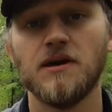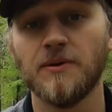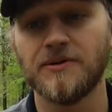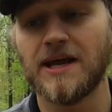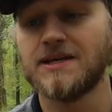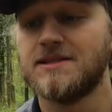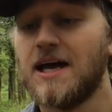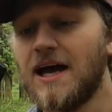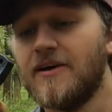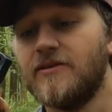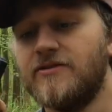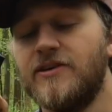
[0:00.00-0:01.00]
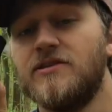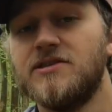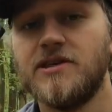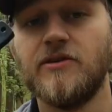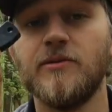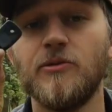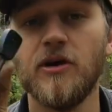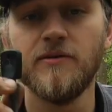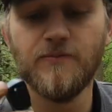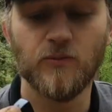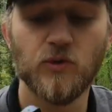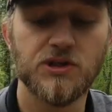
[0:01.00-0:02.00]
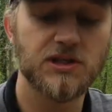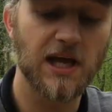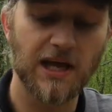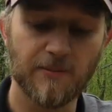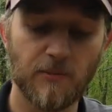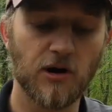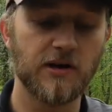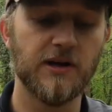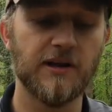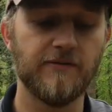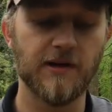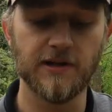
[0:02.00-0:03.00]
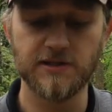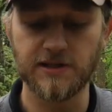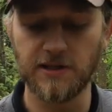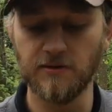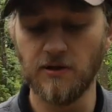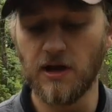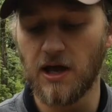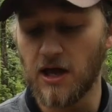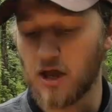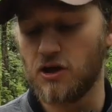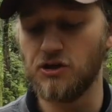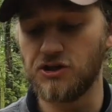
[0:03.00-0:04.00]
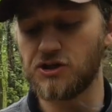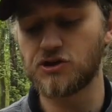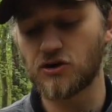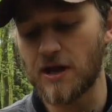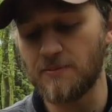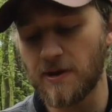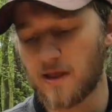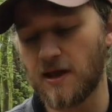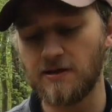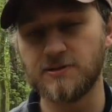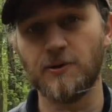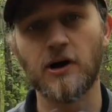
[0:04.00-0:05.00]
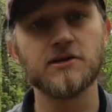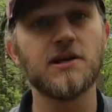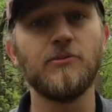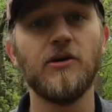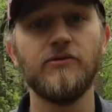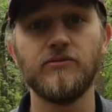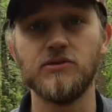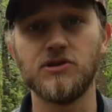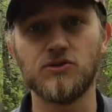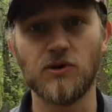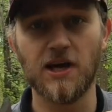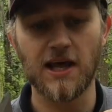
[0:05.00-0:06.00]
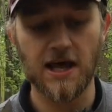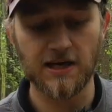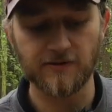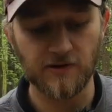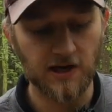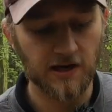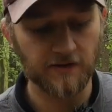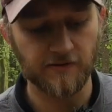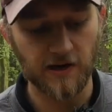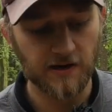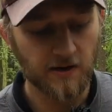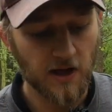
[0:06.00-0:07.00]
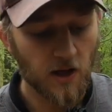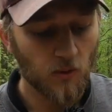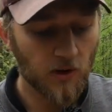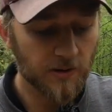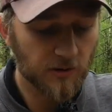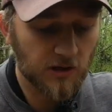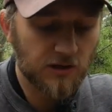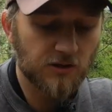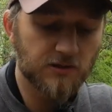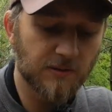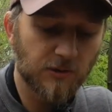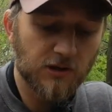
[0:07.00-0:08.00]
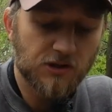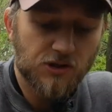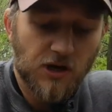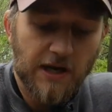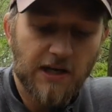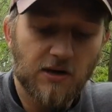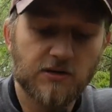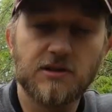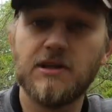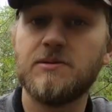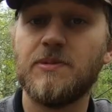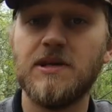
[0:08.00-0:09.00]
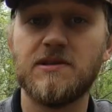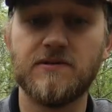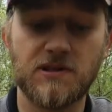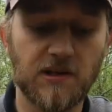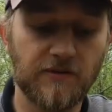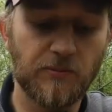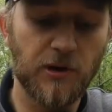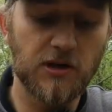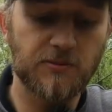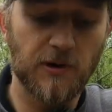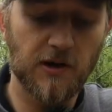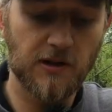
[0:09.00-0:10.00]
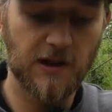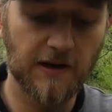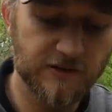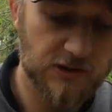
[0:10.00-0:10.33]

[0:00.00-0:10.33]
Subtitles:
Up next, I have a Ferrocerium rod, which is like a modern day flint and steel. You just scrape it and sparks come off, which is really handy for lighting a fire. What I'm going to do is I'm going to strike it onto this piece of silver birch bark that